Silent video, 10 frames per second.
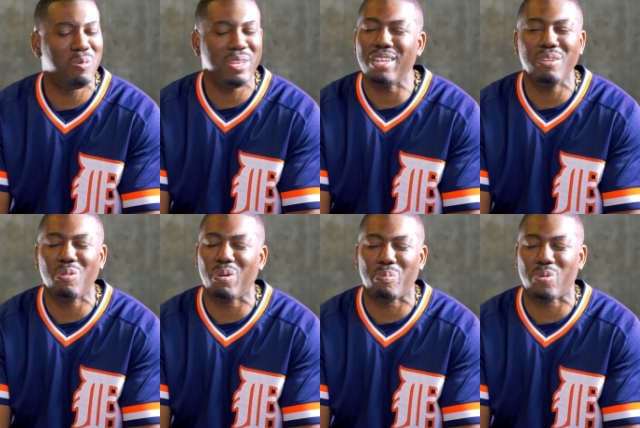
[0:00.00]
but we didn't
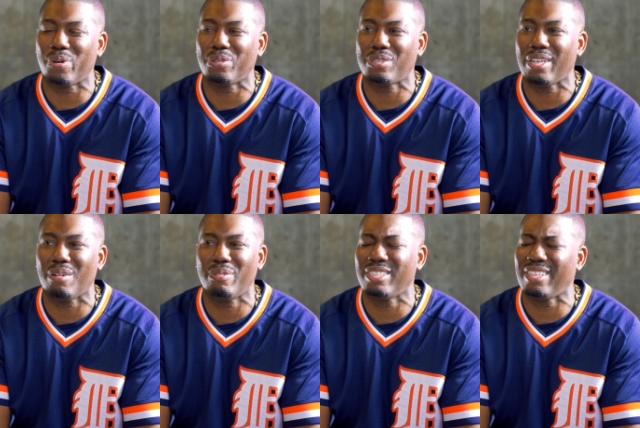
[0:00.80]
know what Porno
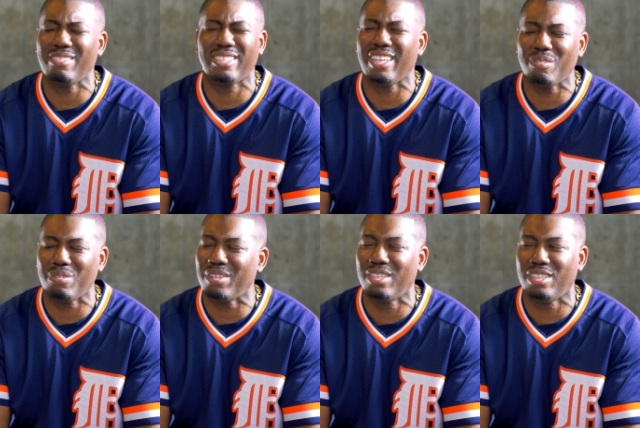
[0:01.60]
Style was. It was like,
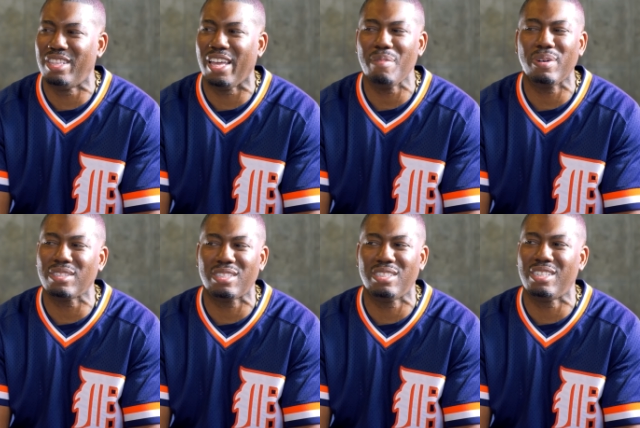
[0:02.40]
they
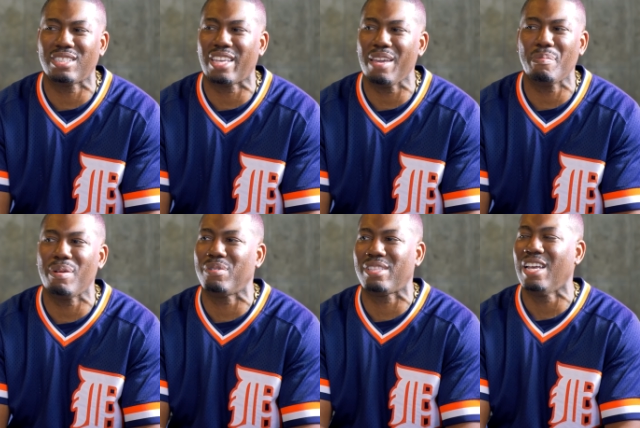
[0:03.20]
must have just came
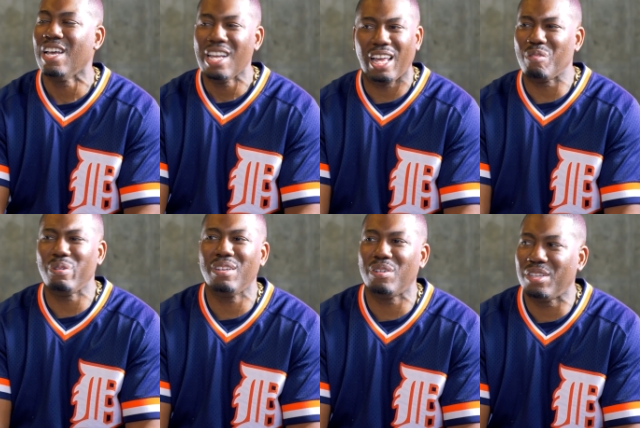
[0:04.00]
up with that. Like
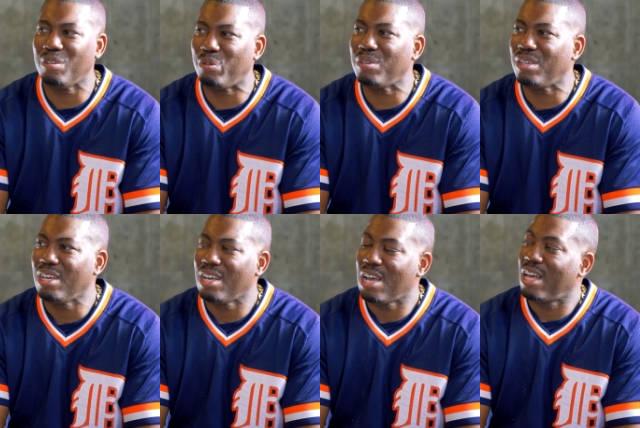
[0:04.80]

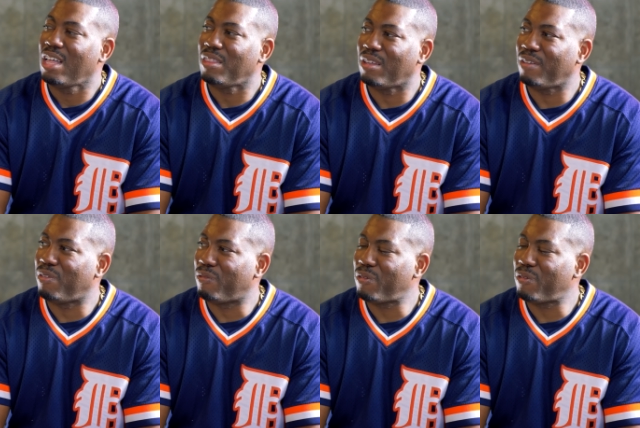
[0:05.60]
The